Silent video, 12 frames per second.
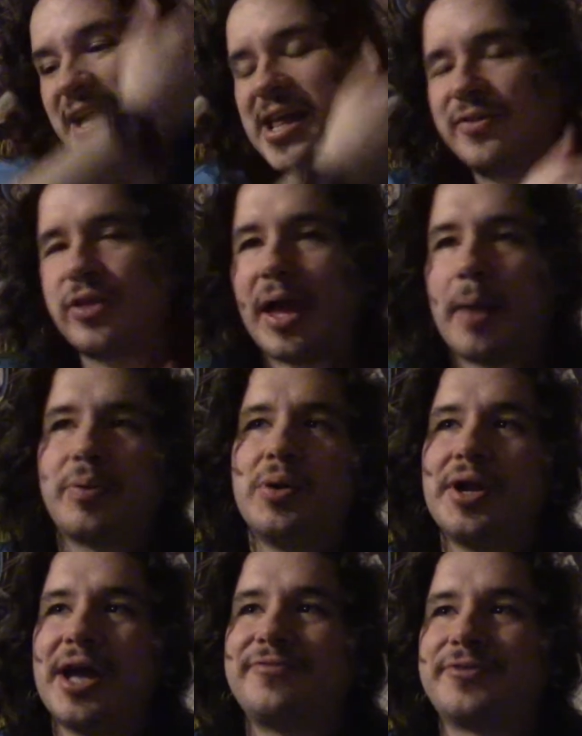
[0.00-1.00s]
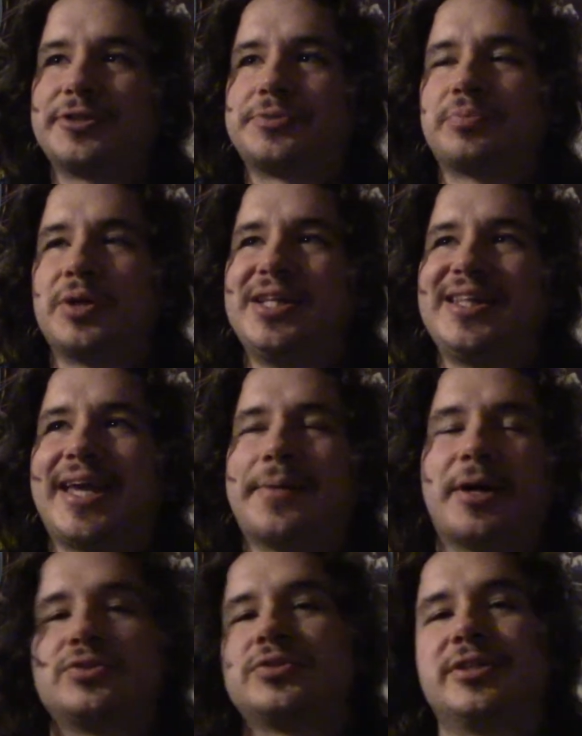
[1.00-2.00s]
like when I first played the game,
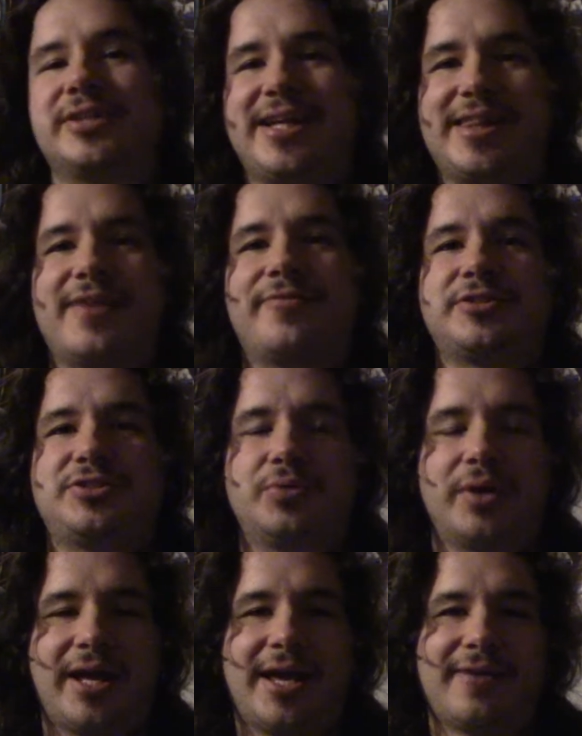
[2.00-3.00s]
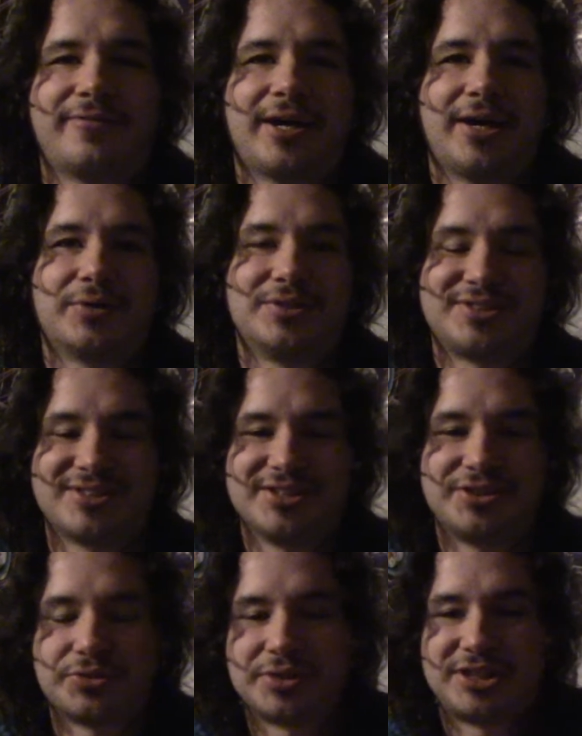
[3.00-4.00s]
I was literally in there for 2.5 hours.
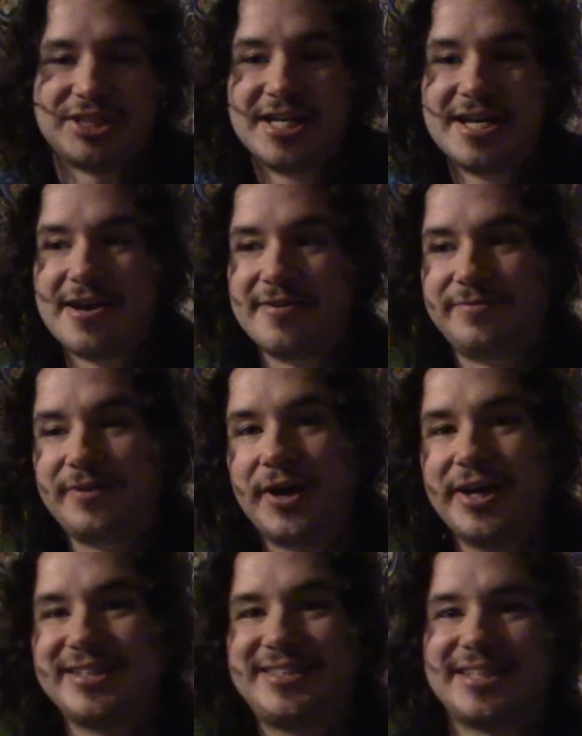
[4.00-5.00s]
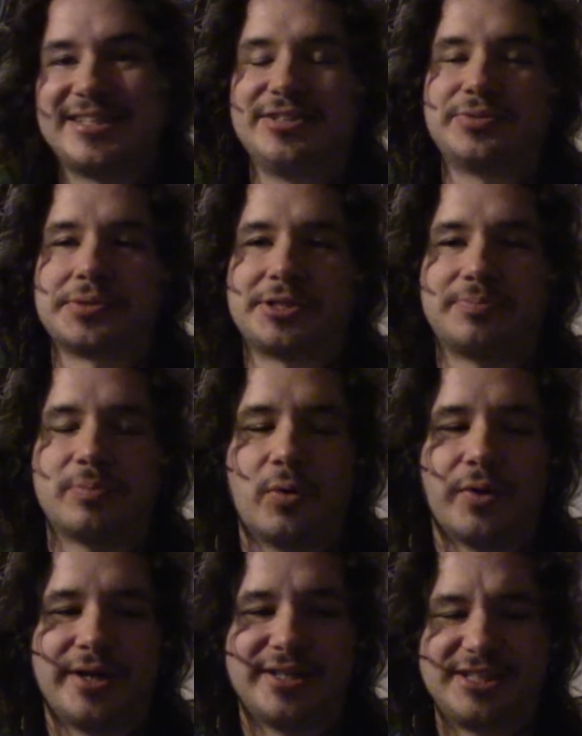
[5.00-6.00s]
So it's very addicting to
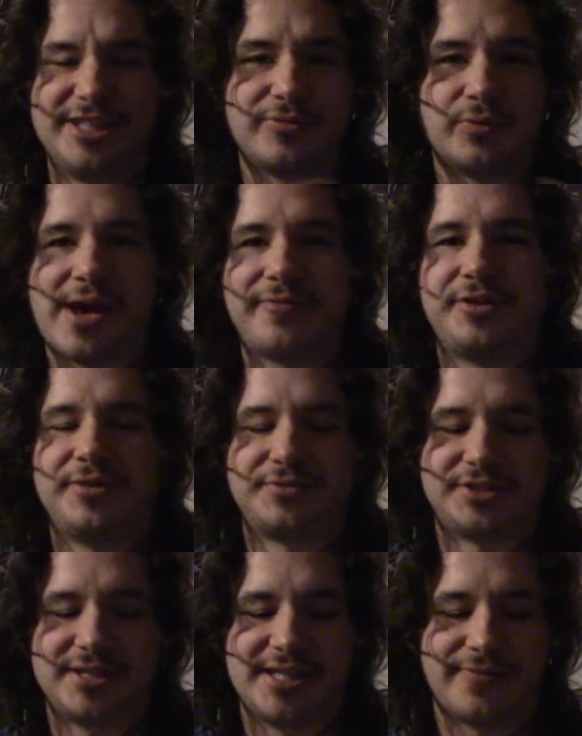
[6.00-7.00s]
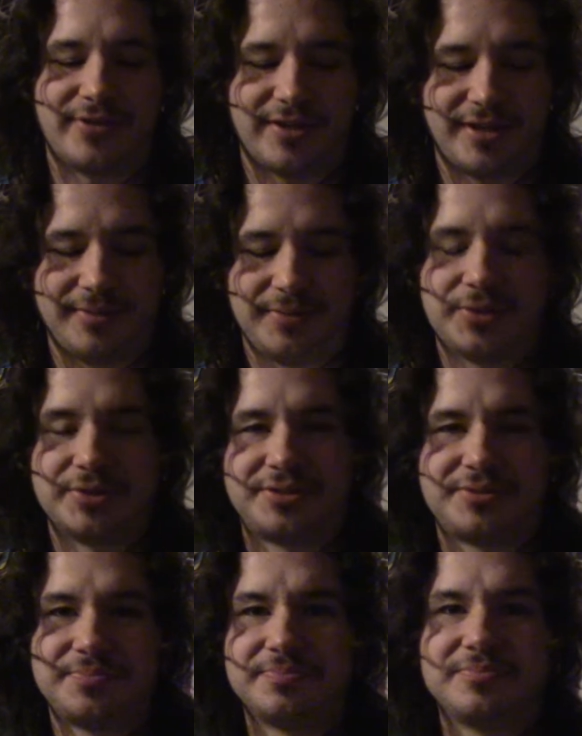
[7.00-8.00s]
explore it, even after you've seen everything. You know,
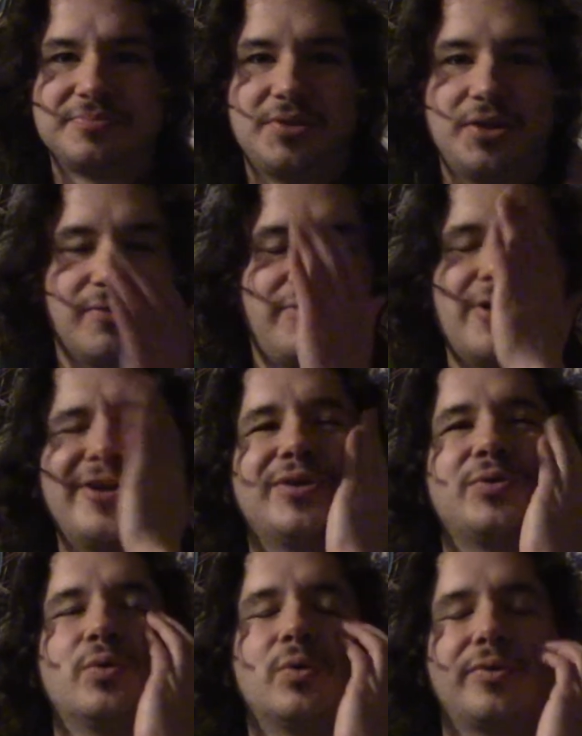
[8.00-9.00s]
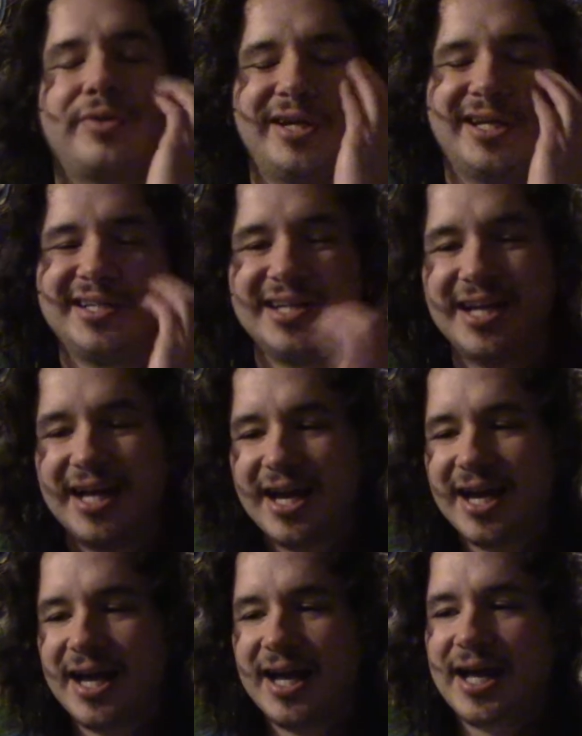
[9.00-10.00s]
it's a very cool thing.
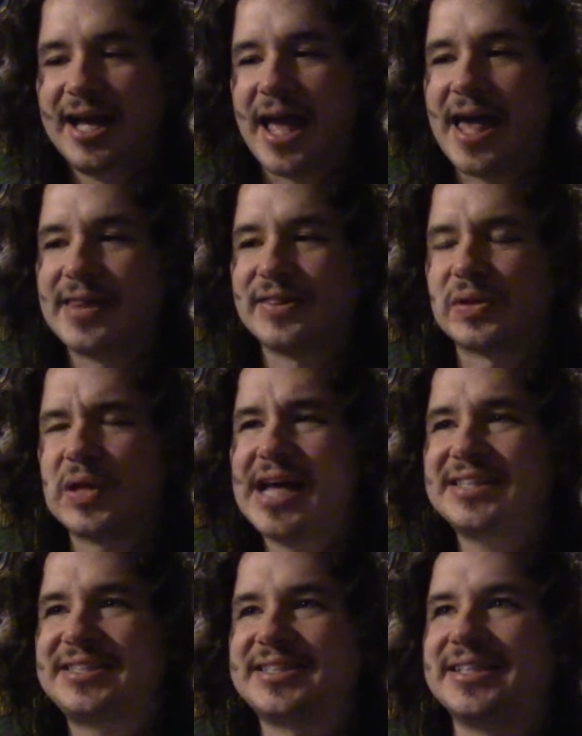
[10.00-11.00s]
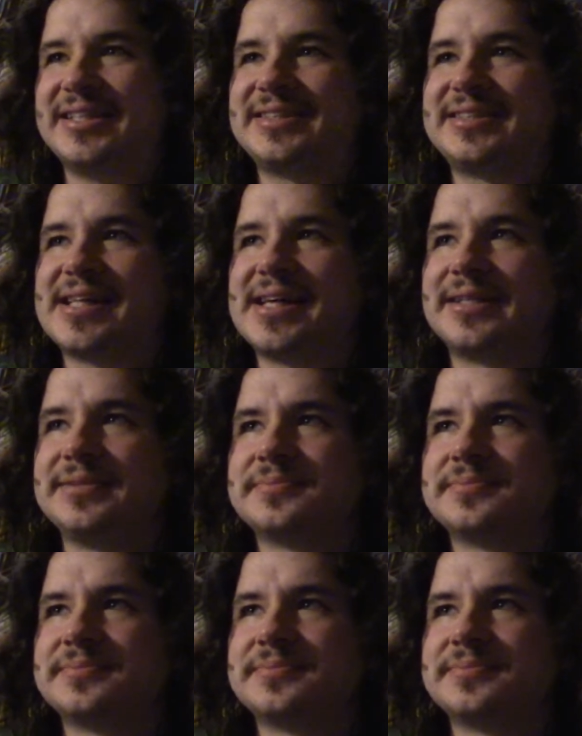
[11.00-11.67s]
And the last thing is that,